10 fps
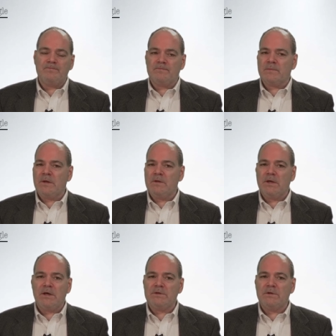in
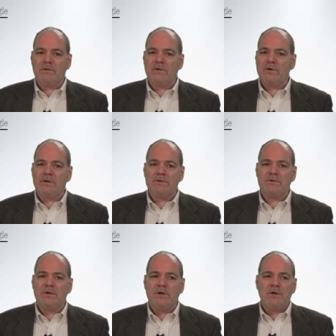the
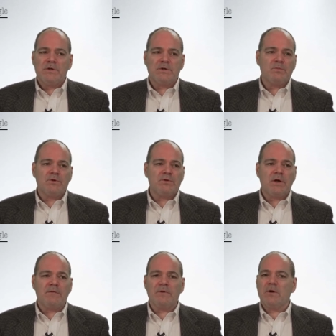1830s, someone
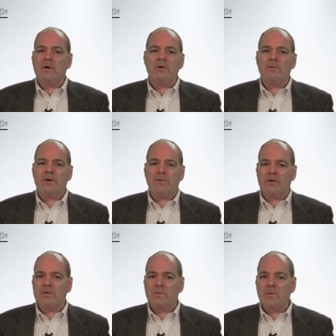traveling all the way around the